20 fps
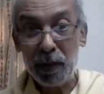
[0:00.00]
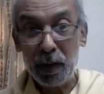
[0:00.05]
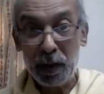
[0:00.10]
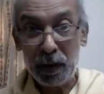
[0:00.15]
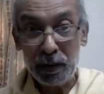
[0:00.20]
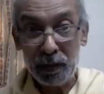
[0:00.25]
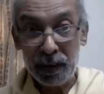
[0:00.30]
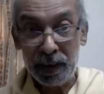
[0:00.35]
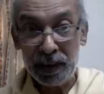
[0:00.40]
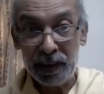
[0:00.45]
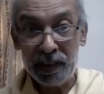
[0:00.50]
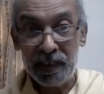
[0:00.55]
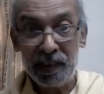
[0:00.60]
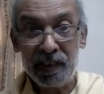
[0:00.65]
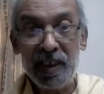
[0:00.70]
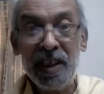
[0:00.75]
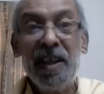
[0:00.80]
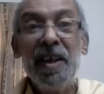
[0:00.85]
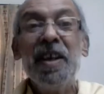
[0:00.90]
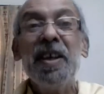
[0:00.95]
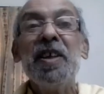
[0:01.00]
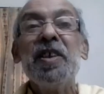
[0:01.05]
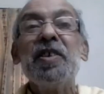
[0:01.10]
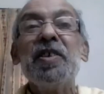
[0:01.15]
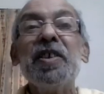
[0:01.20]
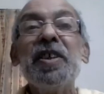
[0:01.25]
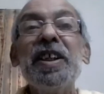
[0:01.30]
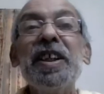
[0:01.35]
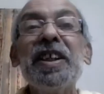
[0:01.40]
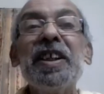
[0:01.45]
onwards,
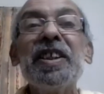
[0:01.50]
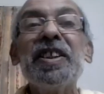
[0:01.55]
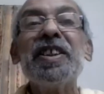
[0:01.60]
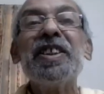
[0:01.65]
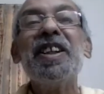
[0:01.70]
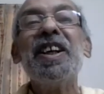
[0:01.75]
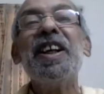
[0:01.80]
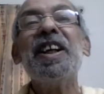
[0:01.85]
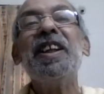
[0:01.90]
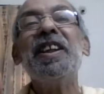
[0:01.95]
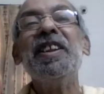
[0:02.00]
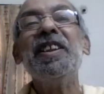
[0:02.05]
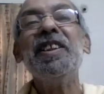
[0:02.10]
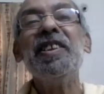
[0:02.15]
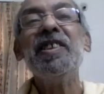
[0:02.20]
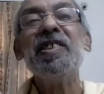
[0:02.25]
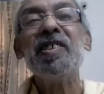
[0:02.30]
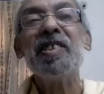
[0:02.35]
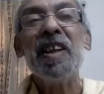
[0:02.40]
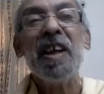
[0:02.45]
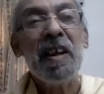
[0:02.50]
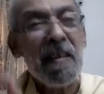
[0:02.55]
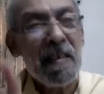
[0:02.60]
Sri Krishna is